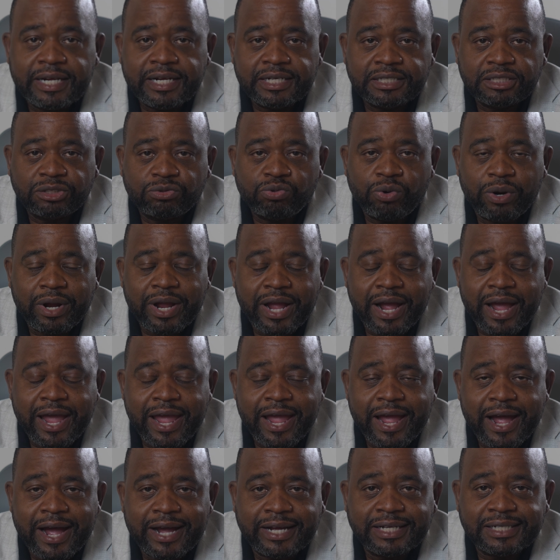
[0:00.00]
here's where
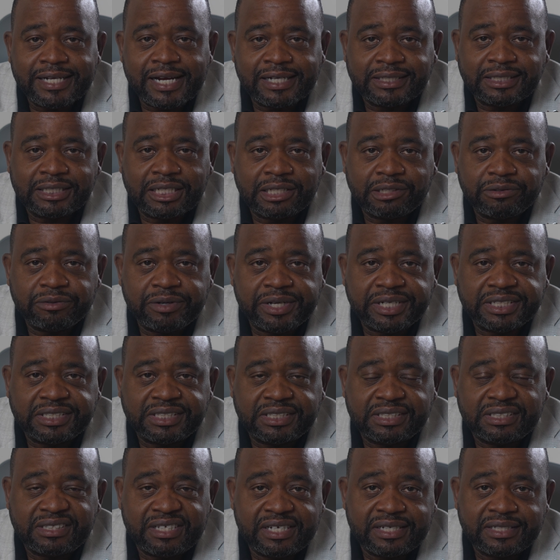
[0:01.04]
AI
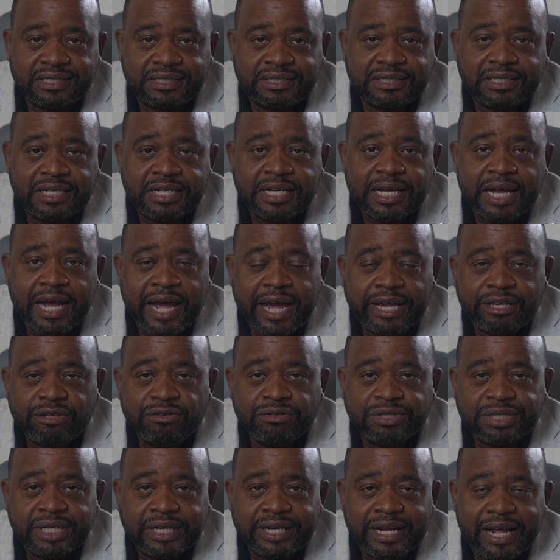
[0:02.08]
accelerates this. I
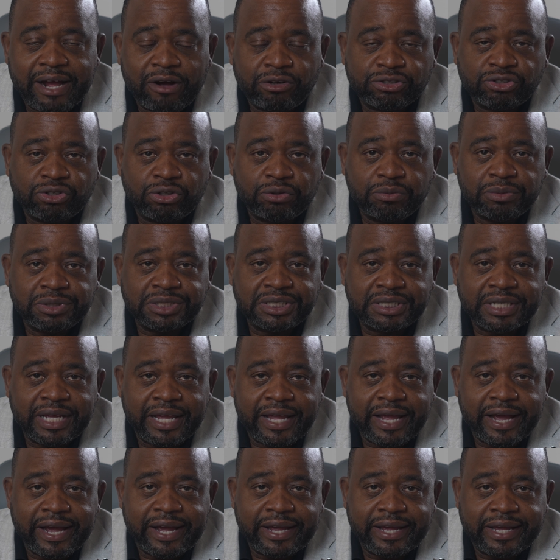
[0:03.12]
use an autonomous
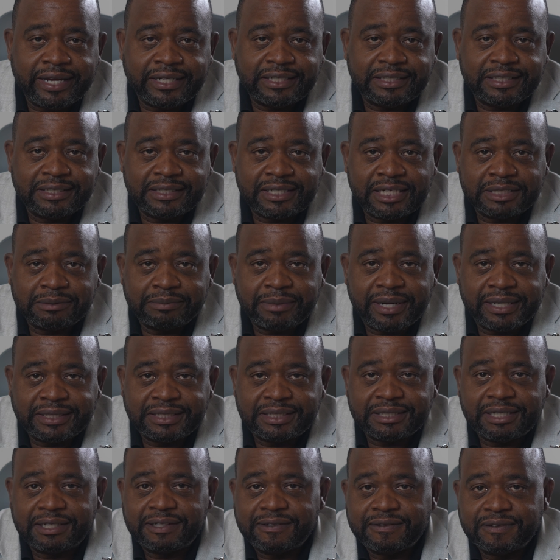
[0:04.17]
AI agent as my
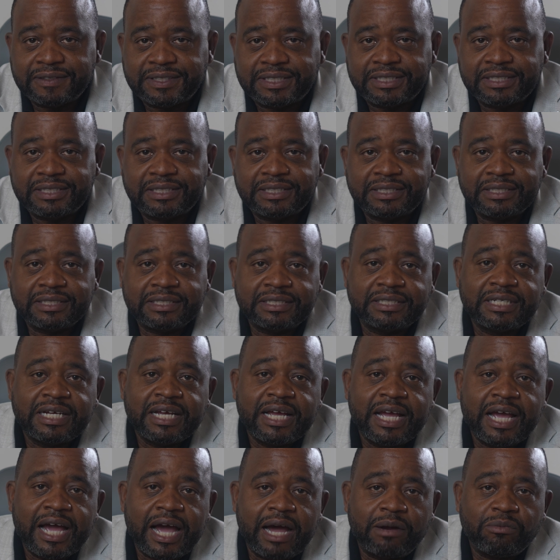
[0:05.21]
executive assistant.
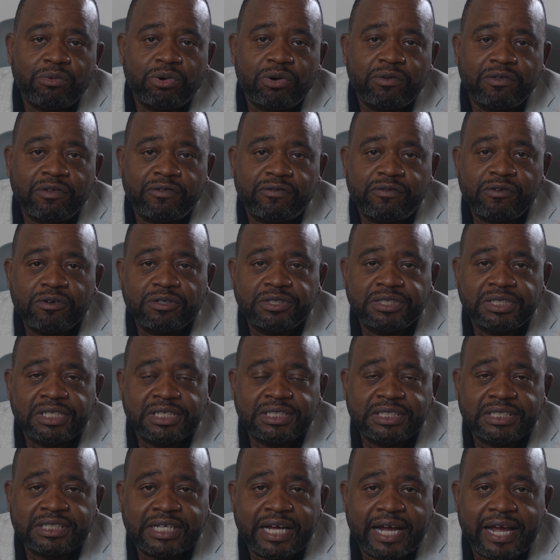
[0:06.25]
And one of the first
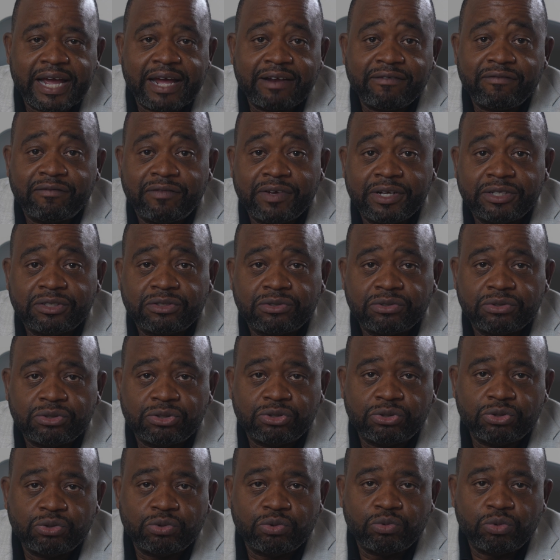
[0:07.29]
things I had Victor
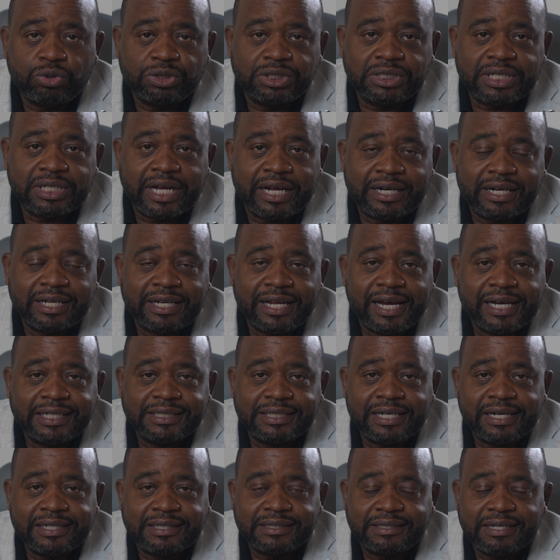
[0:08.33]
do was analyze
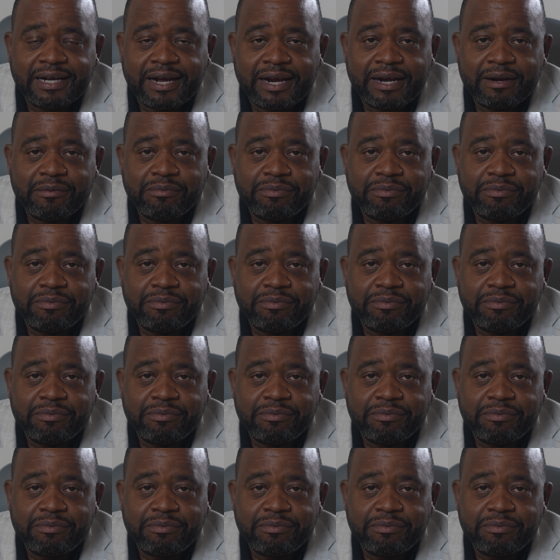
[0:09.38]
our entire